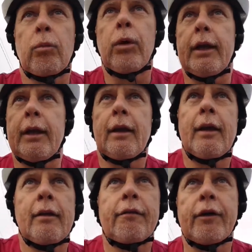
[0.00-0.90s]
we
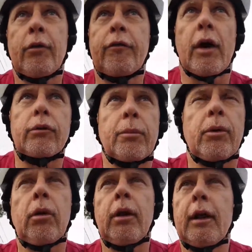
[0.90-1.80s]
feel
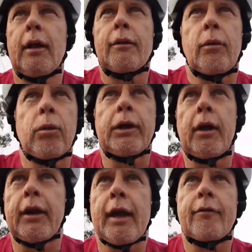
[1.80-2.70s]
vulnerable, that we
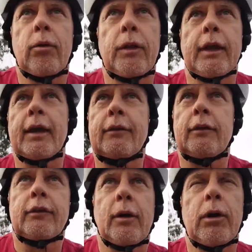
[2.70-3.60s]
don't have all the
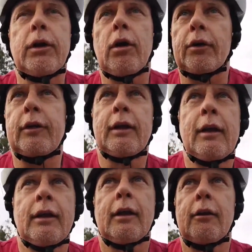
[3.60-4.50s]
answers, that we're not
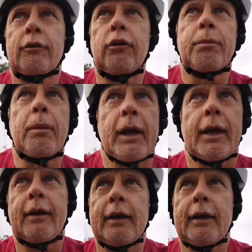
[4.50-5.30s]
Superman.